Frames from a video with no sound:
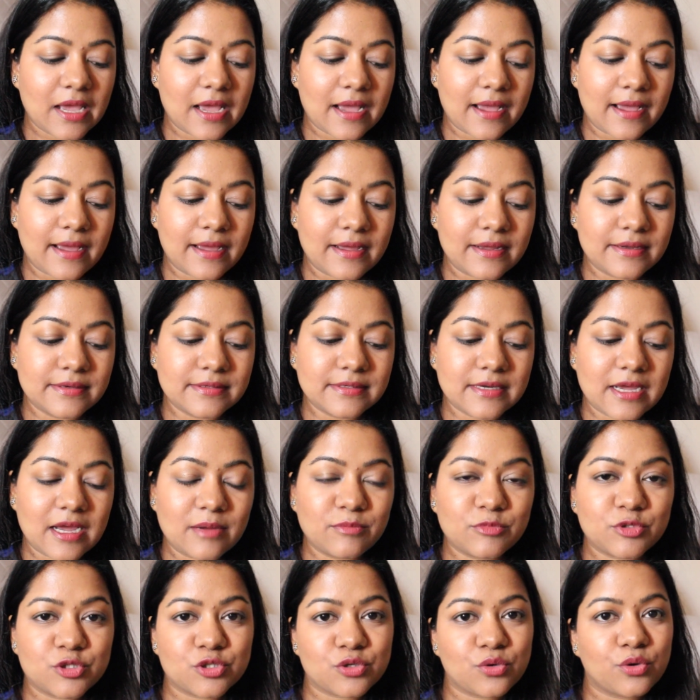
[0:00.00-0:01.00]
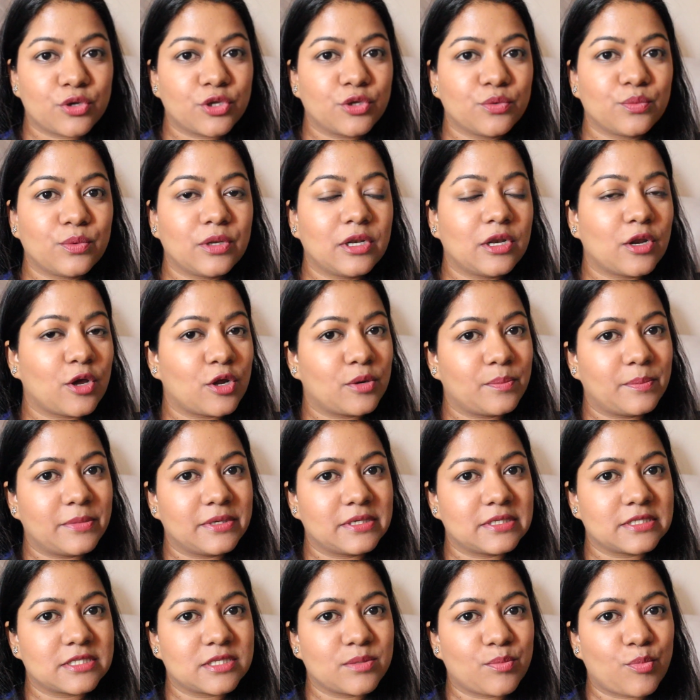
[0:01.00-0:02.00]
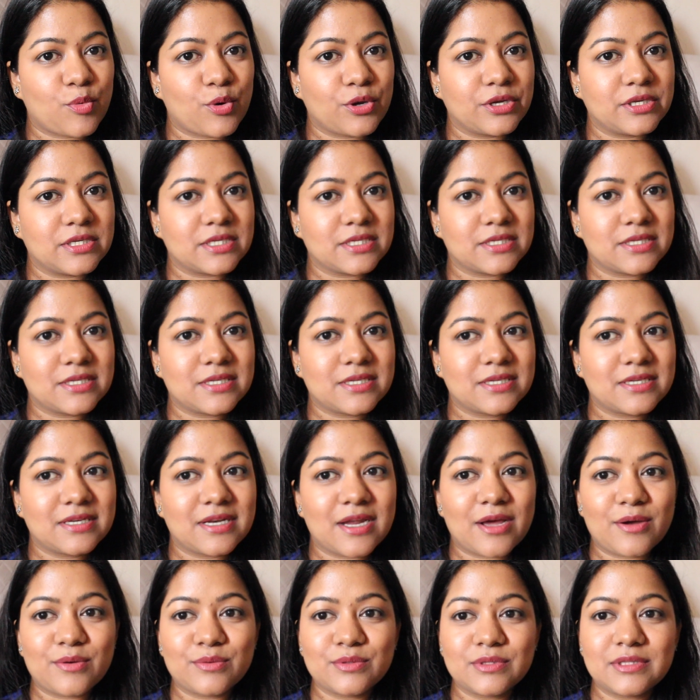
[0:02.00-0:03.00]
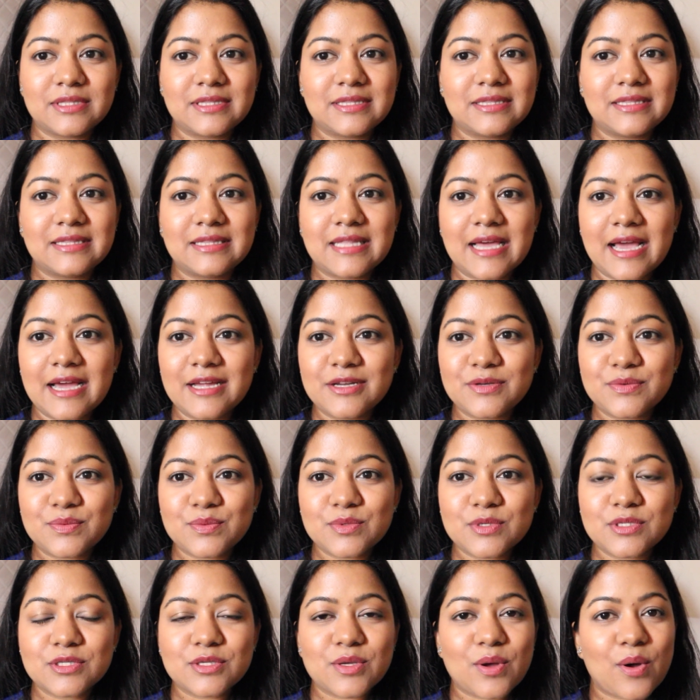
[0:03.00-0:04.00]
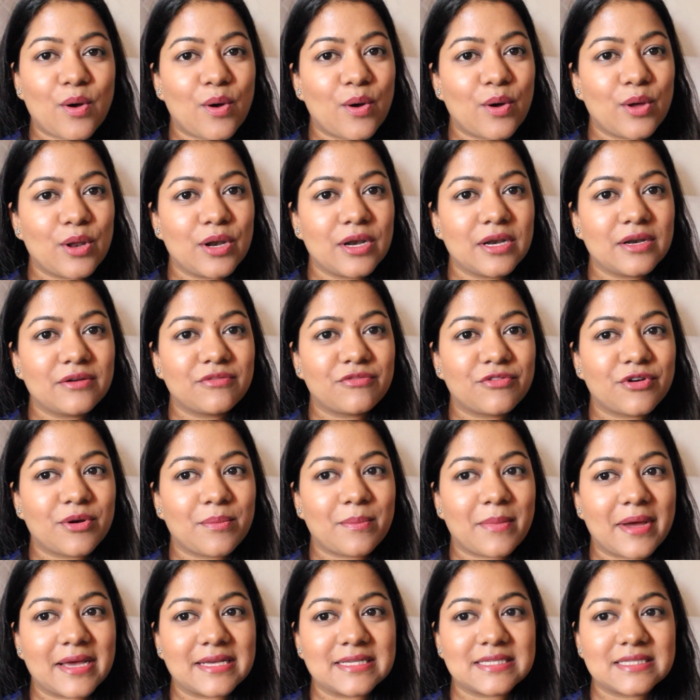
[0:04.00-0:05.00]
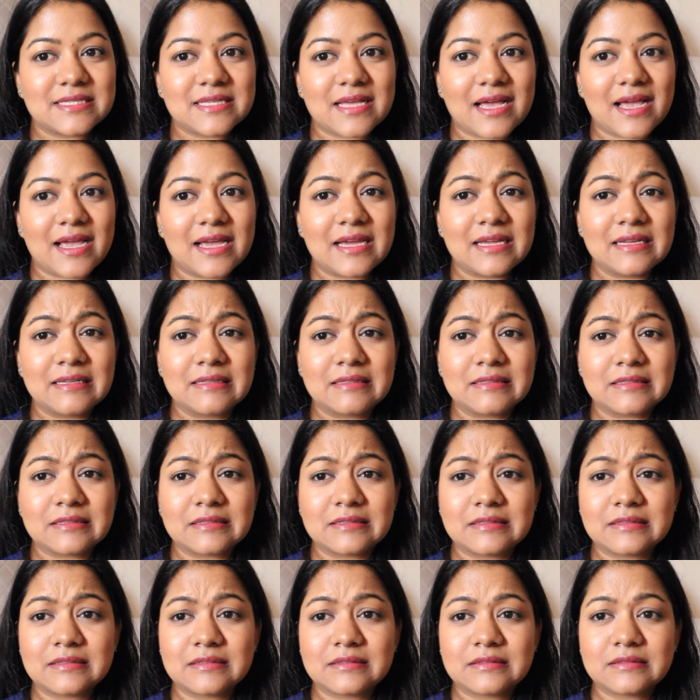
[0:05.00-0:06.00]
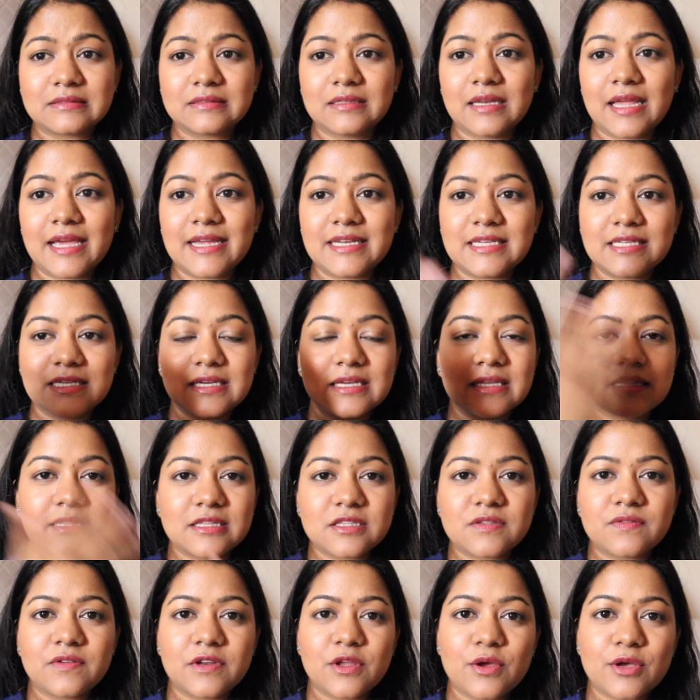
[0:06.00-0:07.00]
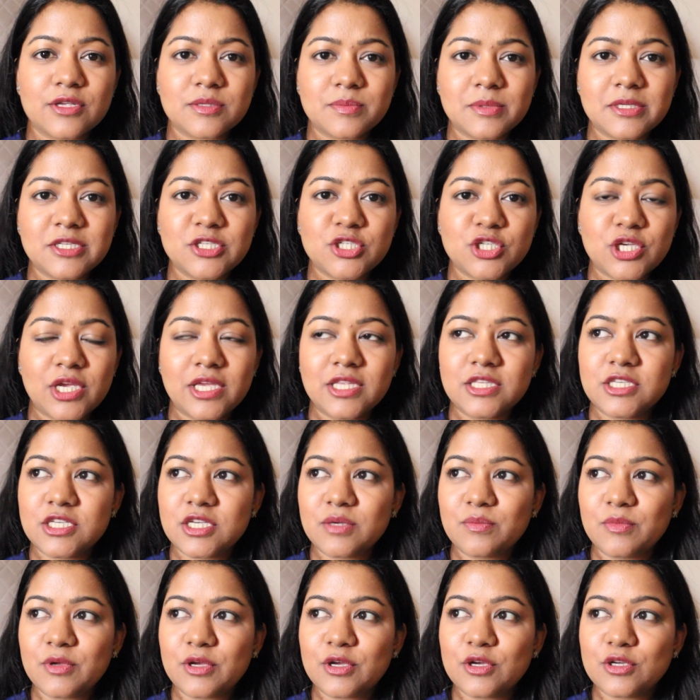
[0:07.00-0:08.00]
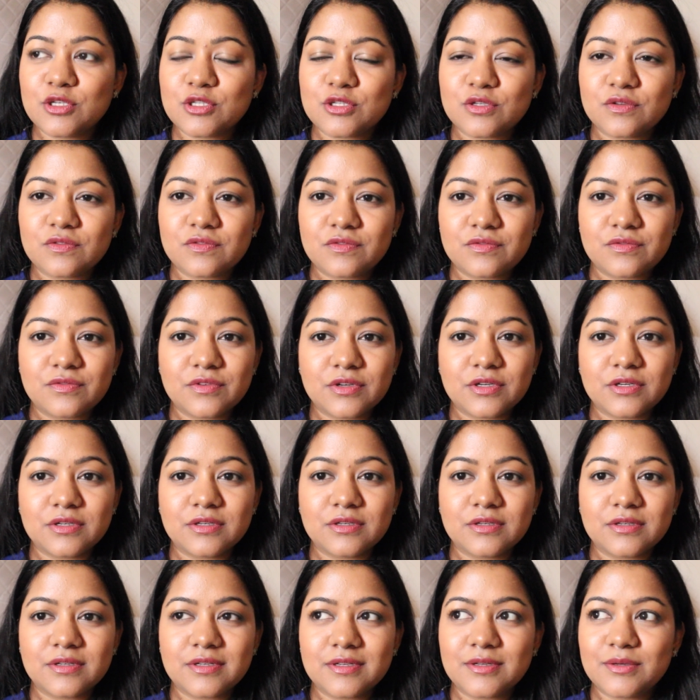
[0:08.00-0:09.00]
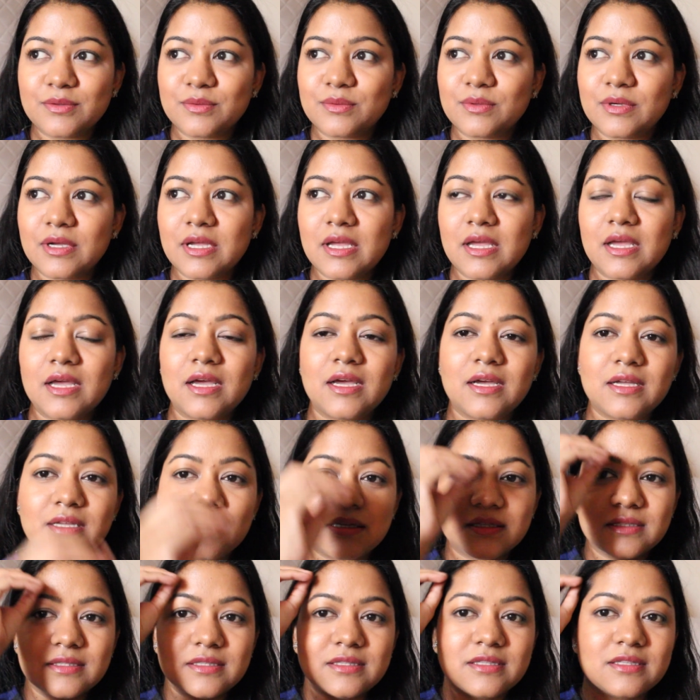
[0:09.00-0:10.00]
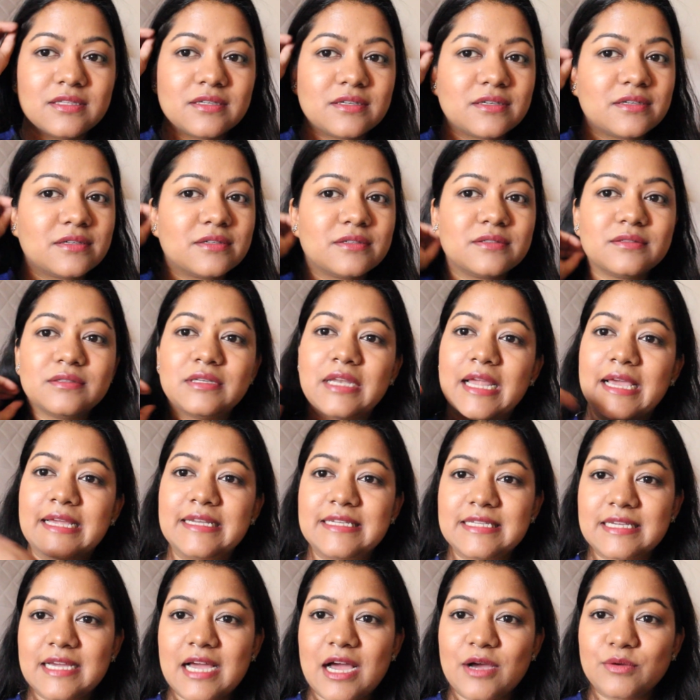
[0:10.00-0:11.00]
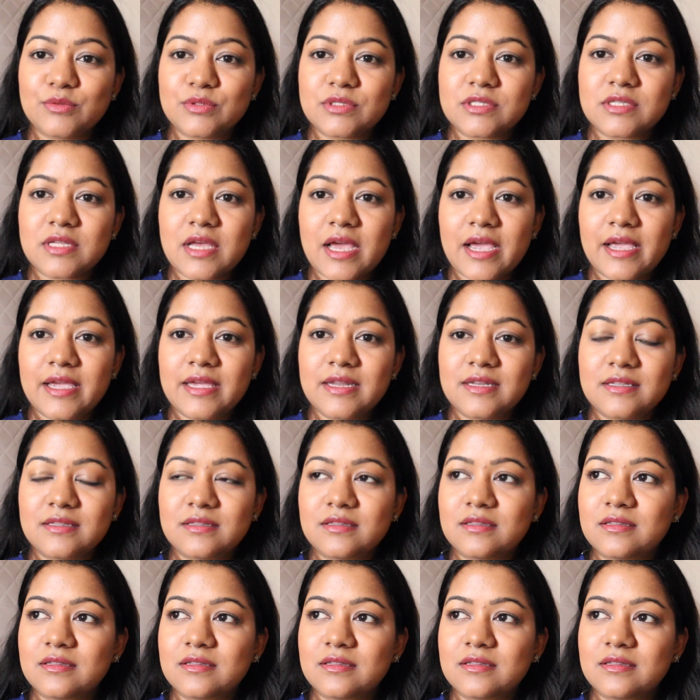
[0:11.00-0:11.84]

and I'm sure you will not be disappointed. Now, that was all from my side. The lighting in this video has been changing because of the lighting outside.